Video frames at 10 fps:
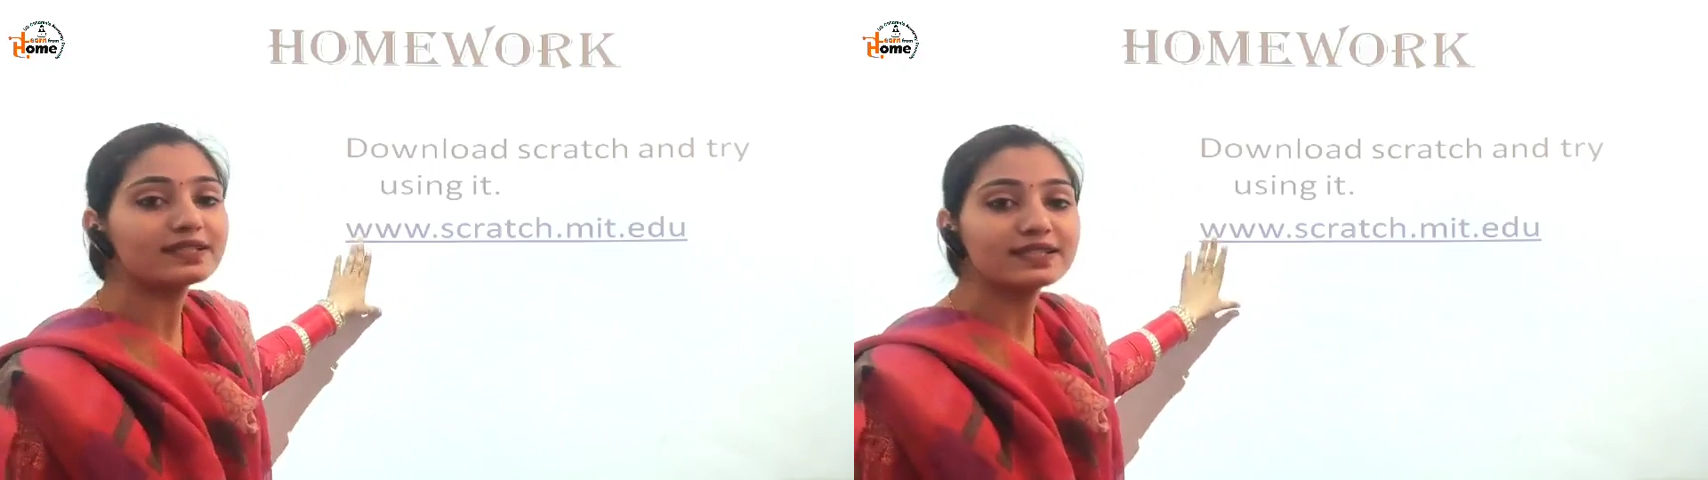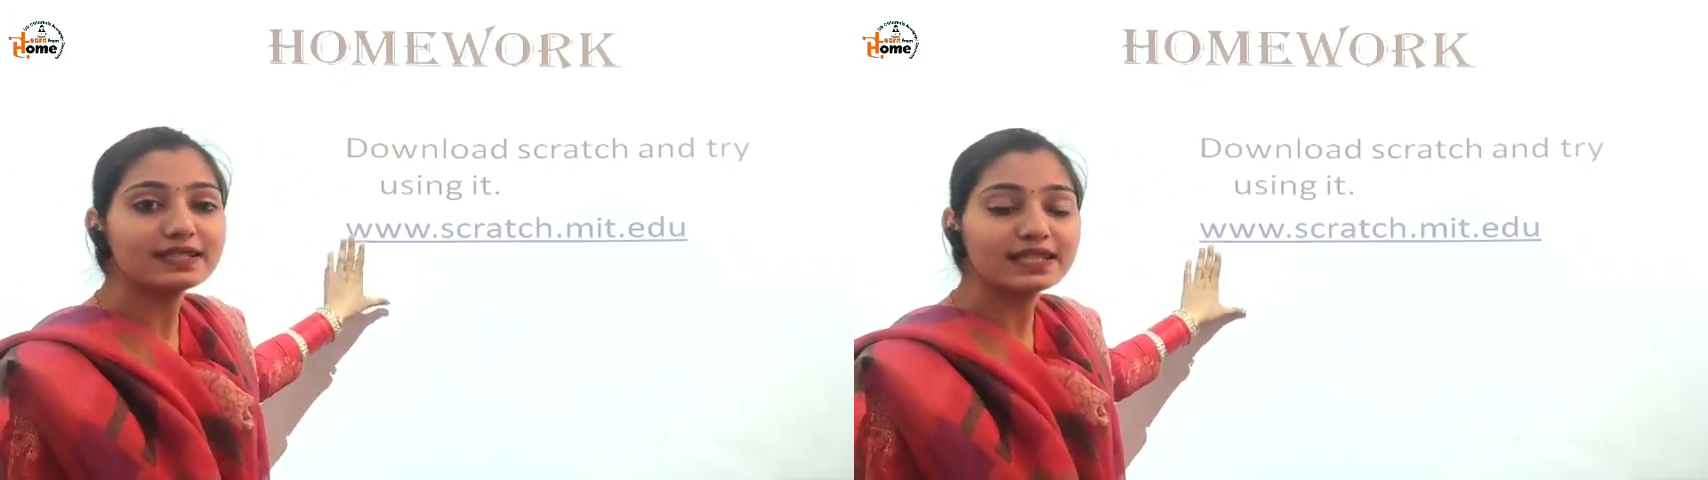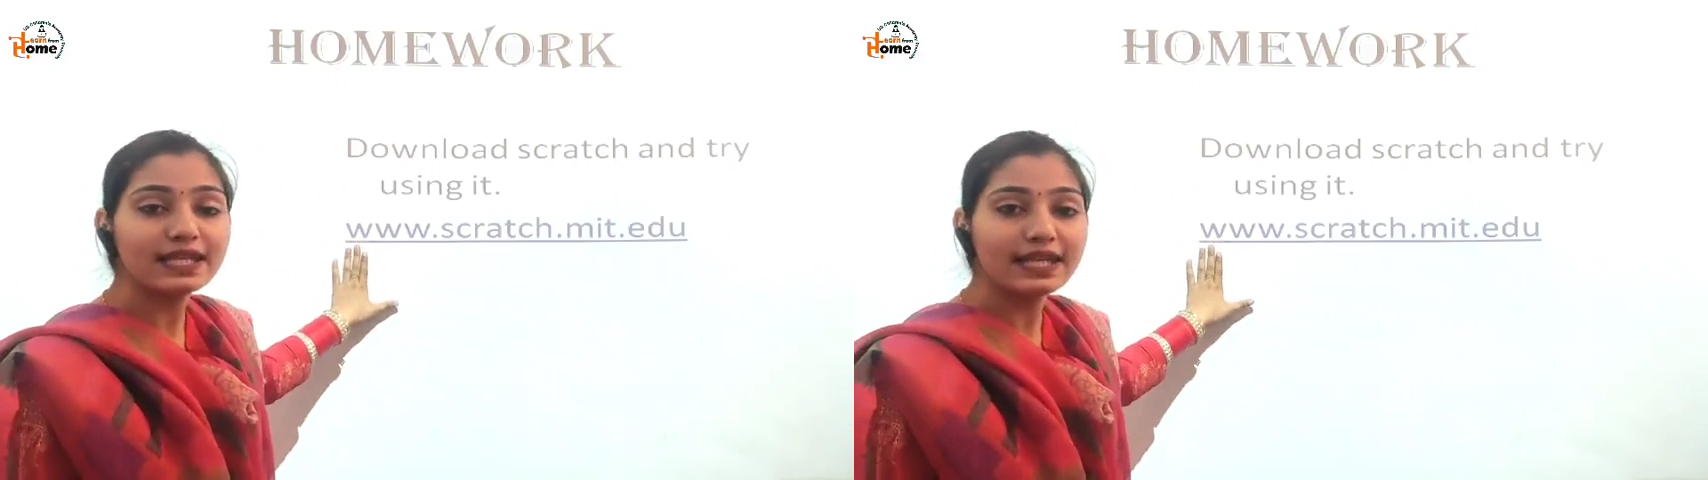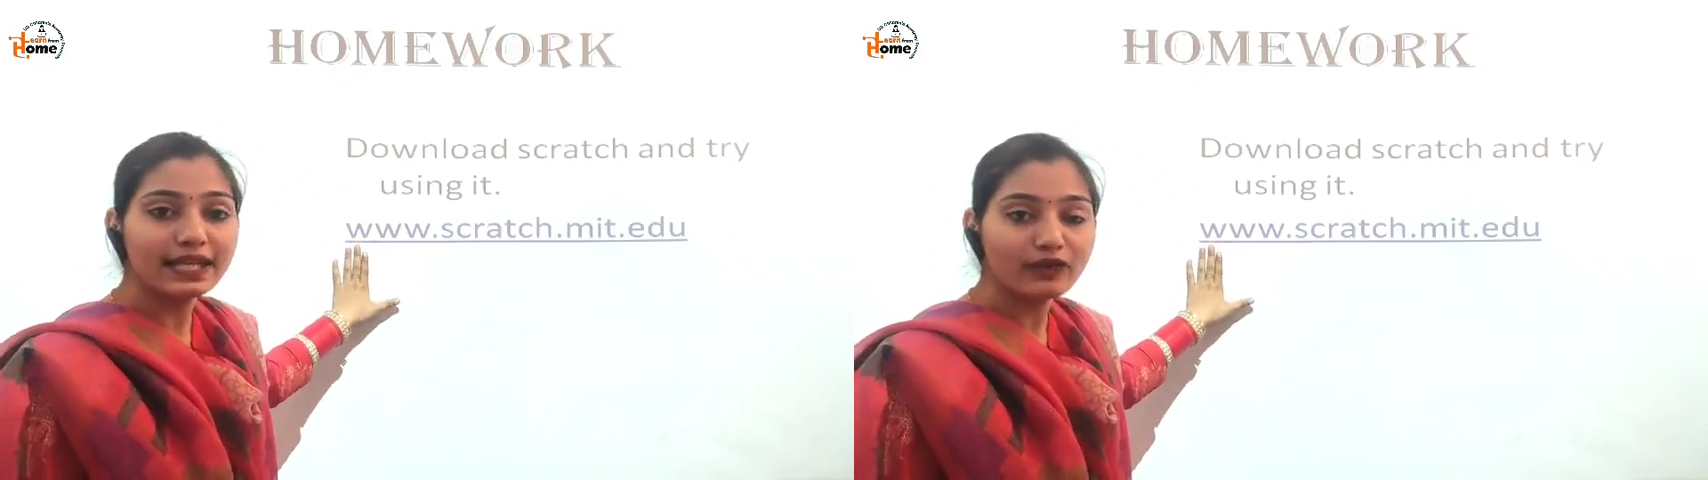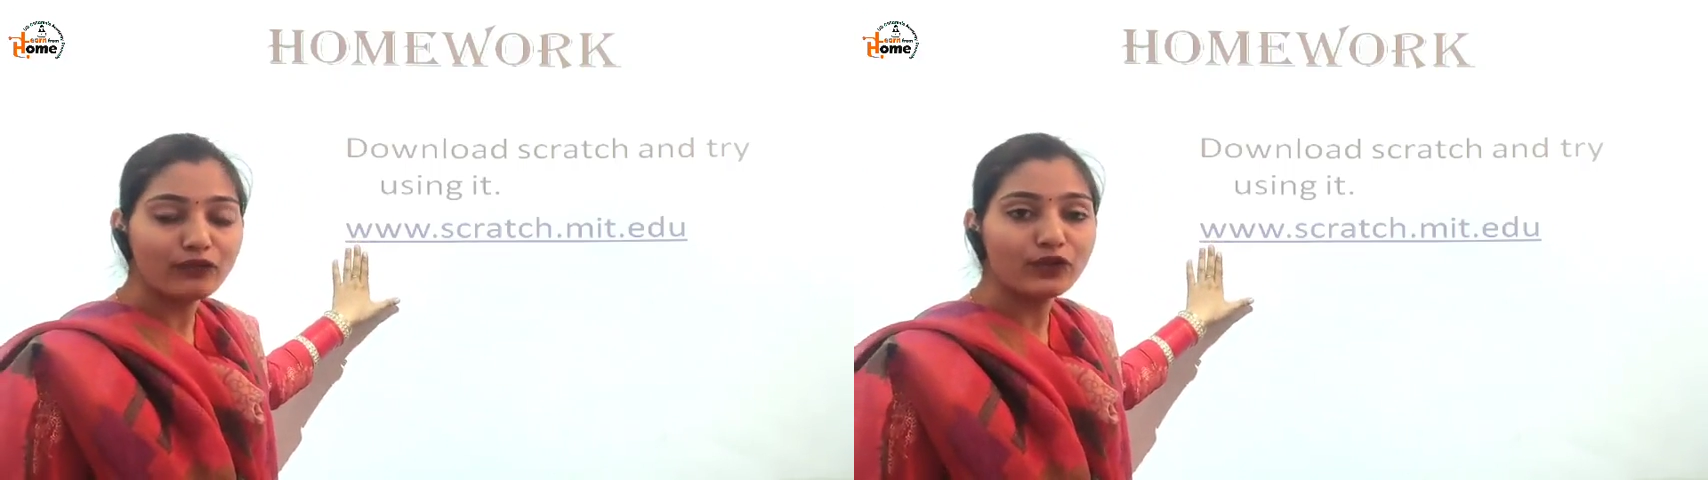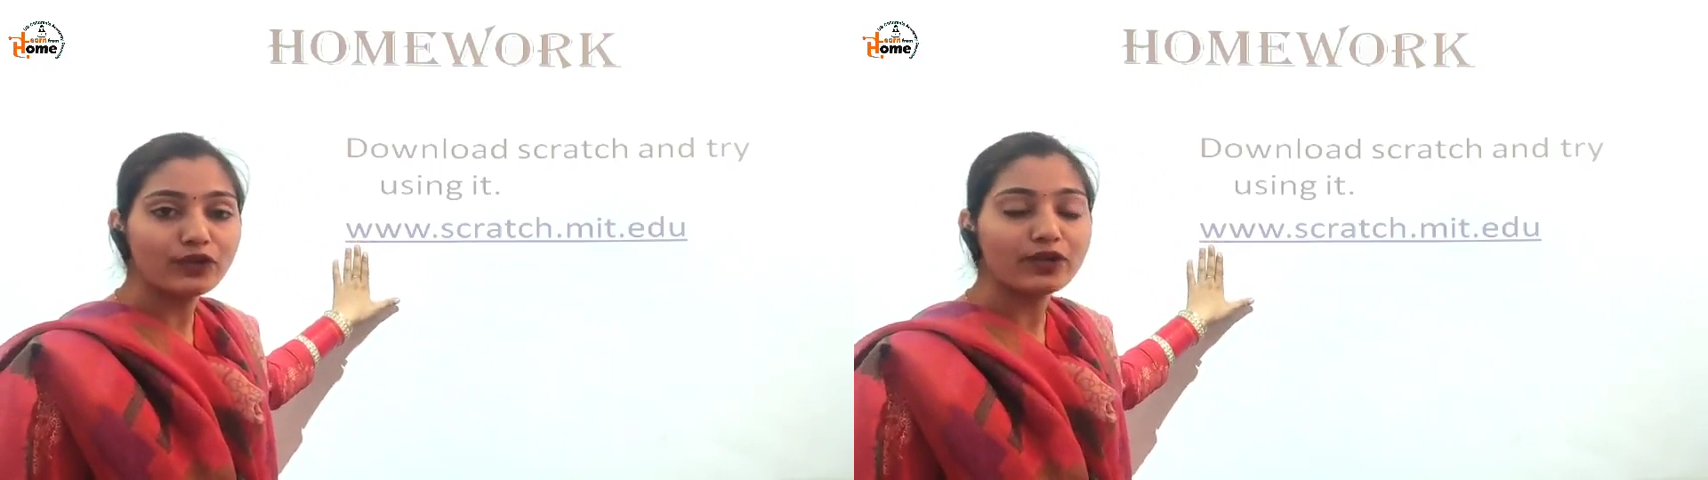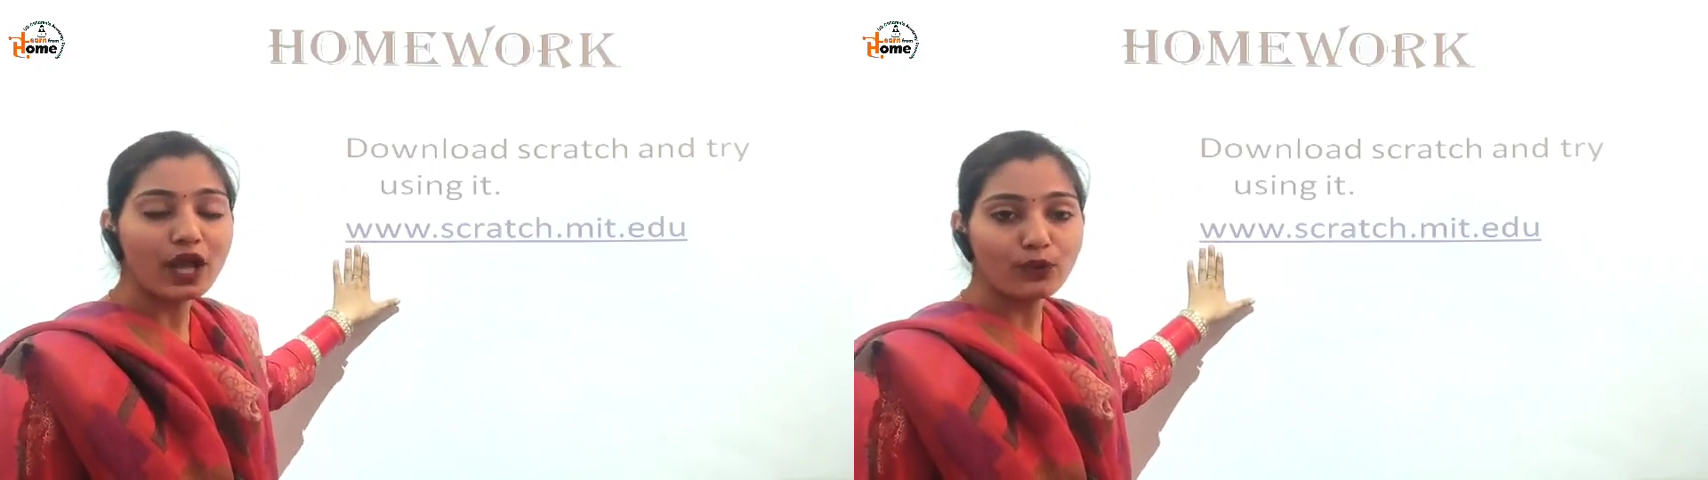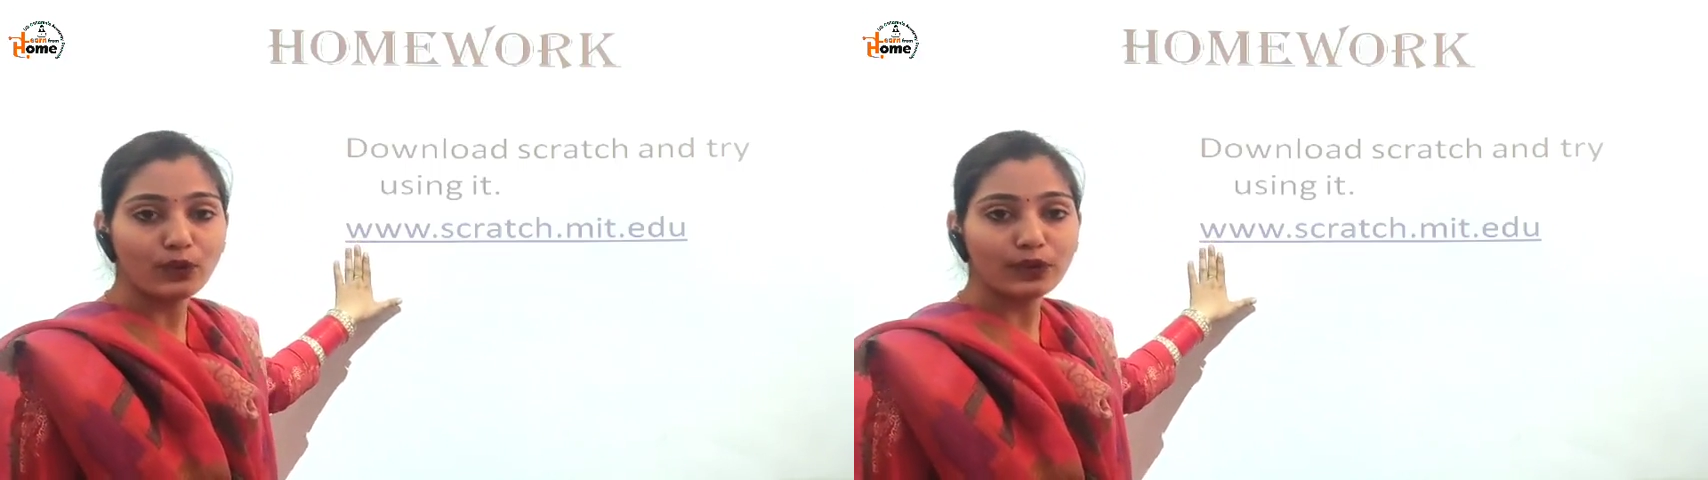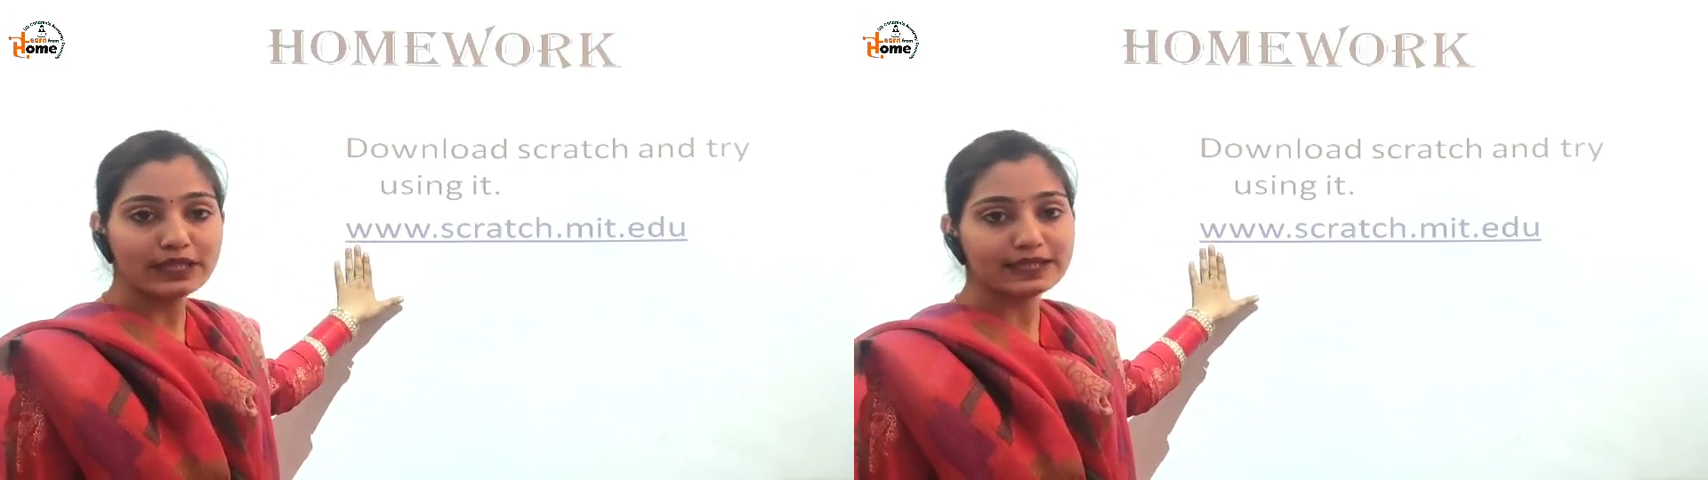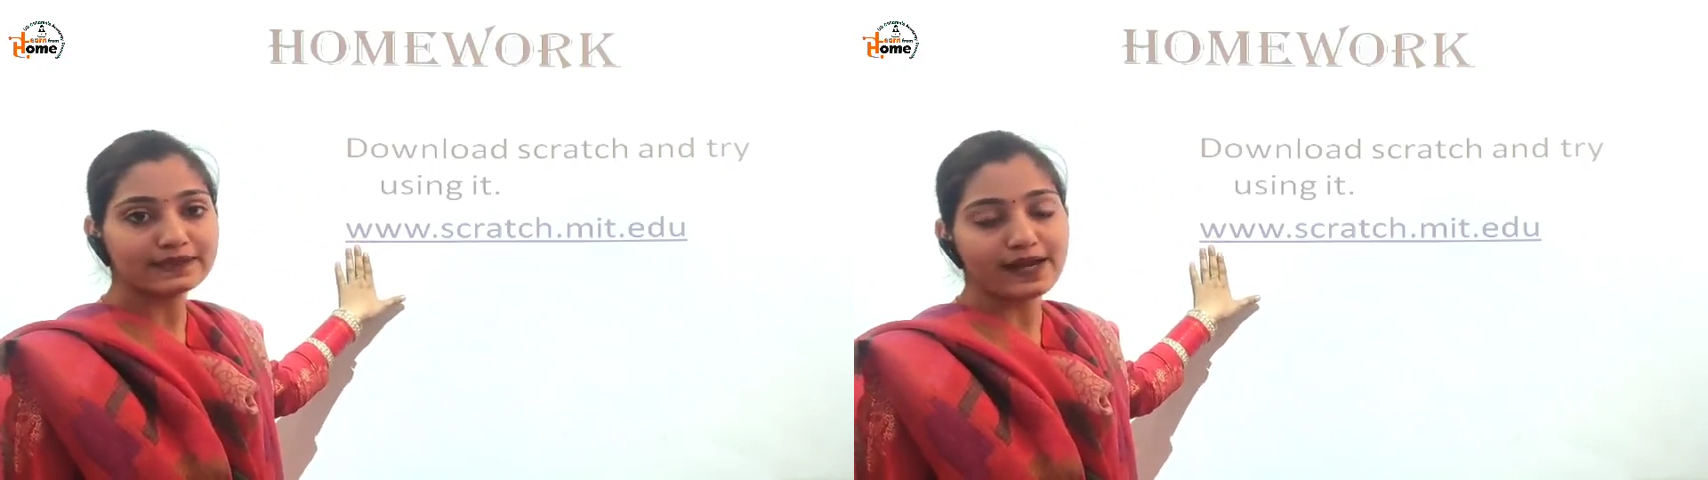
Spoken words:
This is the link for downloading